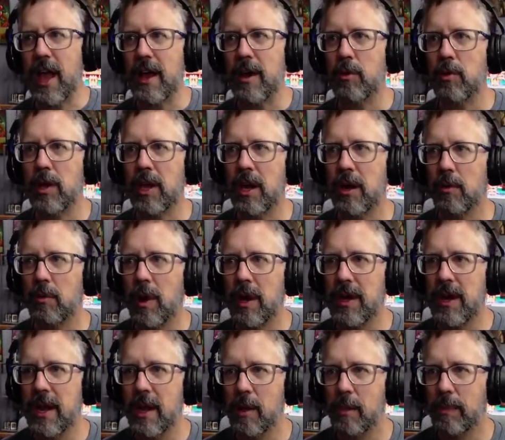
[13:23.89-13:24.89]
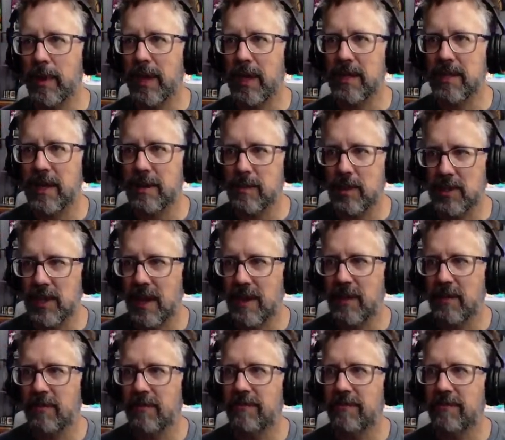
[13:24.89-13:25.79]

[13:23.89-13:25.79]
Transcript: I don't care right now because I'm just having